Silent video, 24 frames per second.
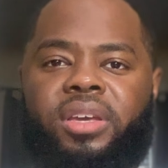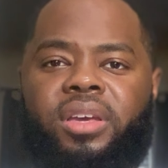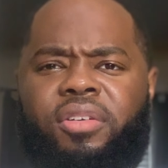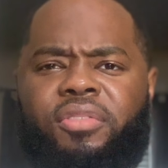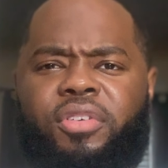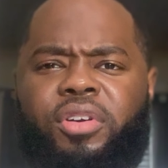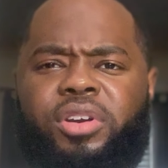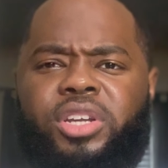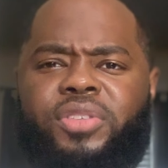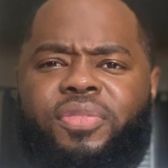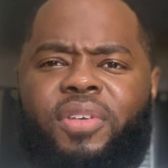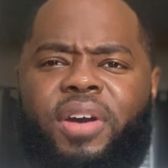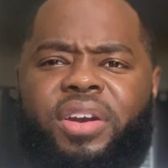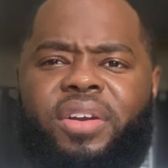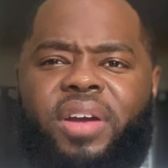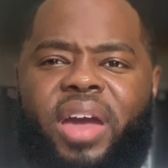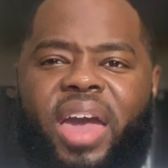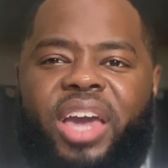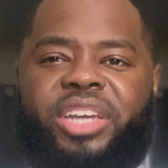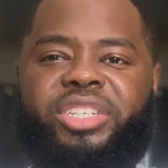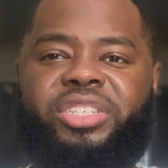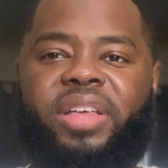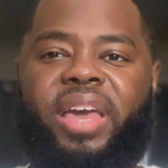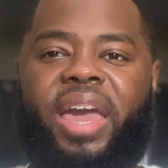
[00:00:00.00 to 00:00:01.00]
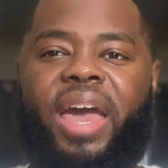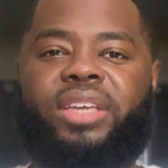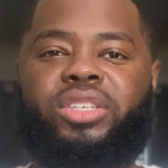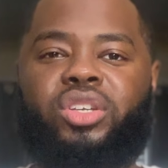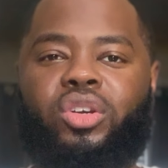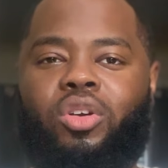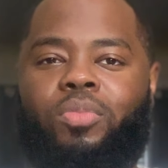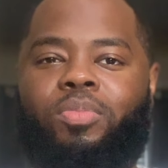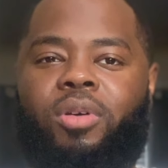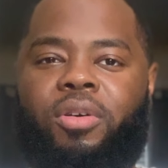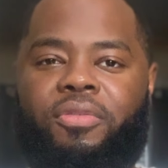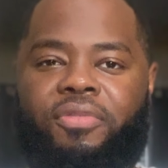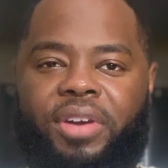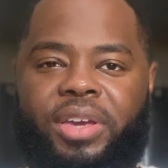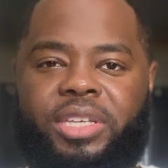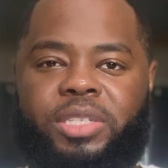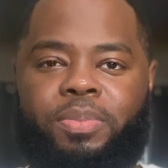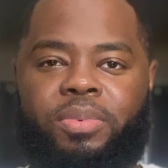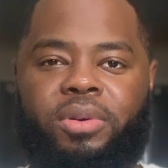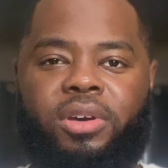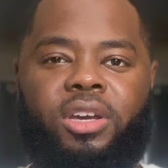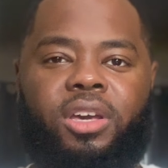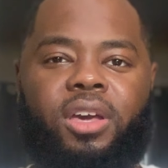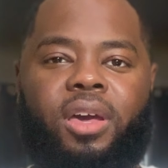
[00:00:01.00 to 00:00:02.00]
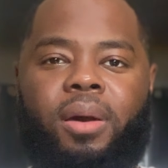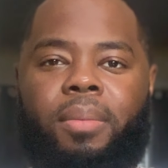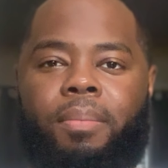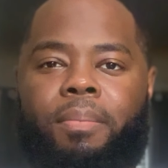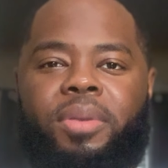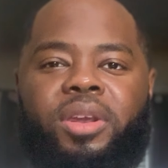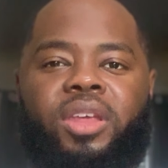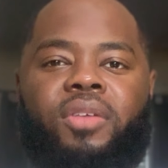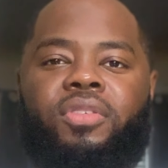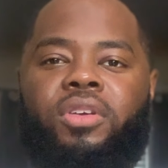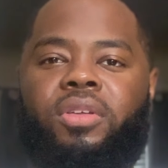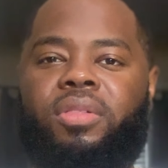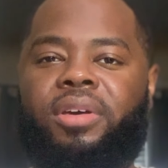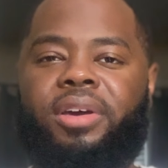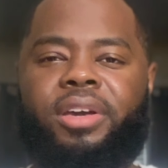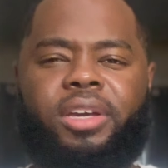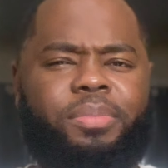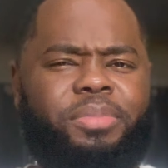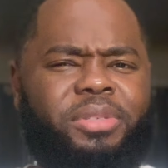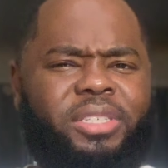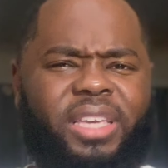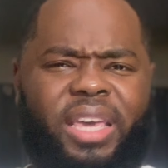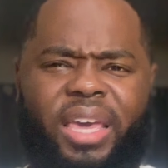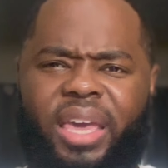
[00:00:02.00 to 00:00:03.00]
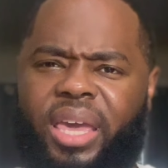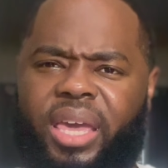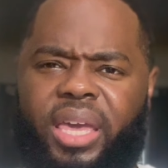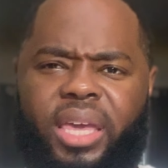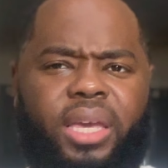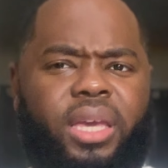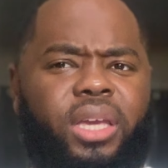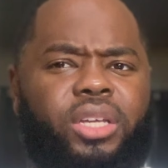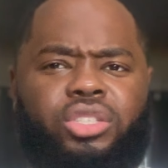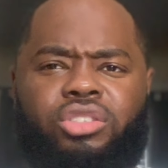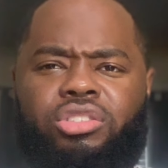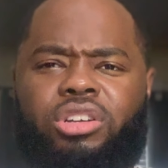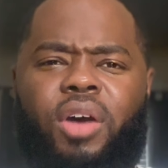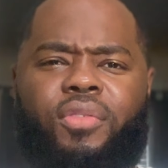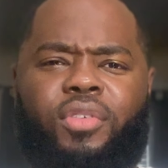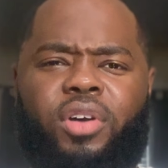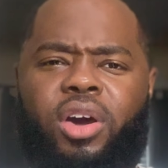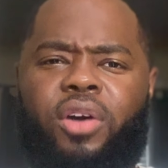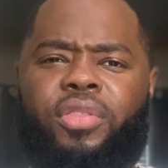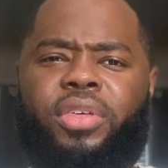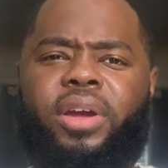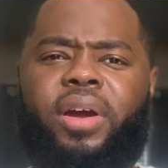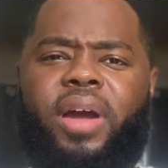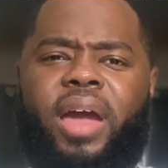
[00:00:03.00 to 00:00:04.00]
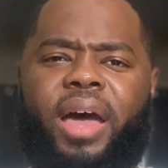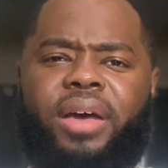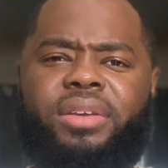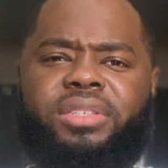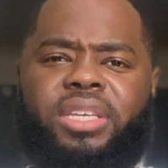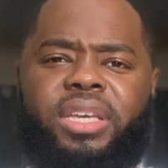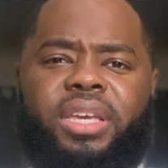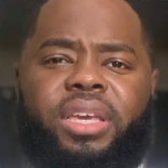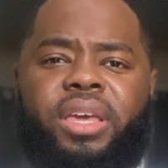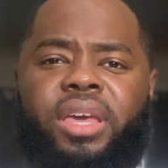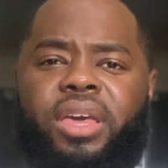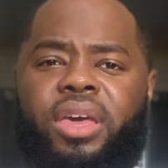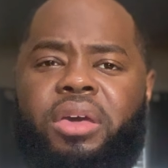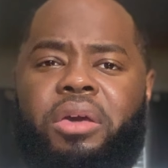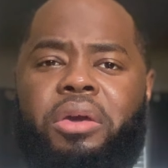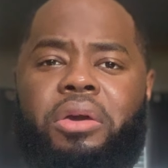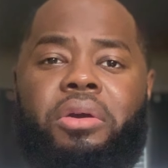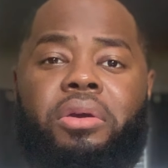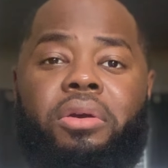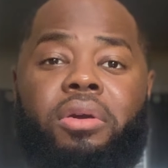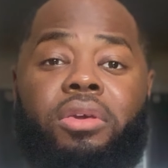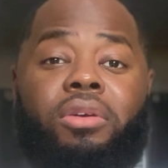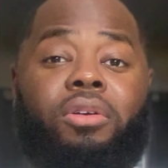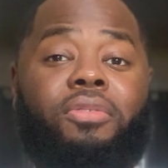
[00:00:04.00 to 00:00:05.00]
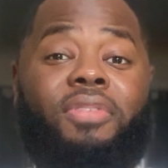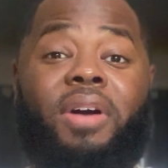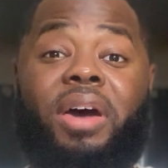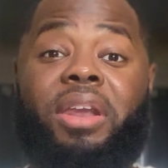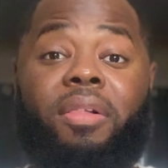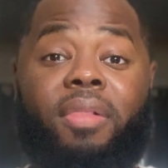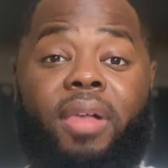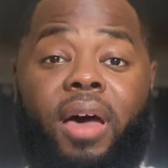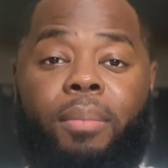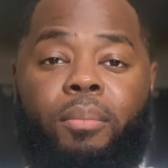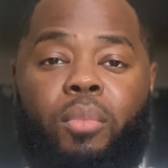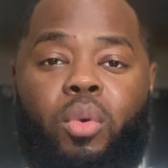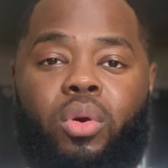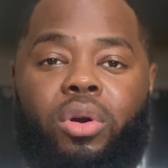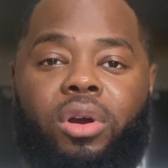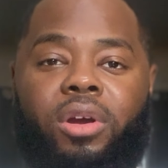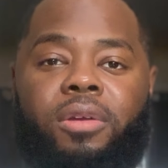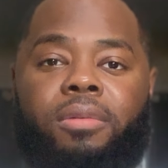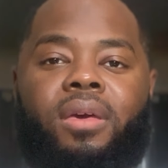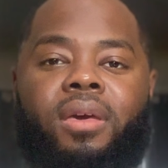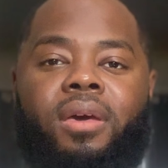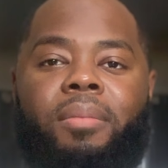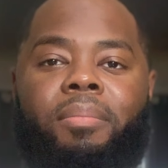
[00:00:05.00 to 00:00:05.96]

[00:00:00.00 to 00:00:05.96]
Furnished Finder actually has a group on Facebook, but if you look up, say, travel healthcare housing, you'll find a lot more.